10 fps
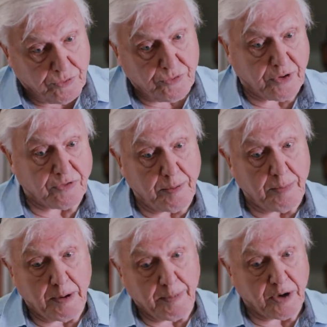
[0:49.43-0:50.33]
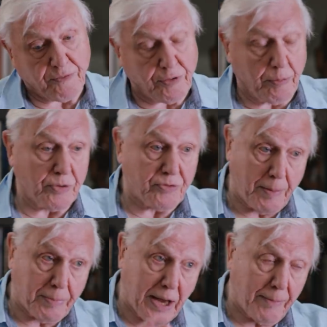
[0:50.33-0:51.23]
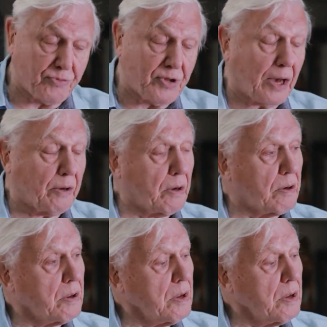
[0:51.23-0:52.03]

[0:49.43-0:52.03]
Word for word: 16mm film, which then became standard.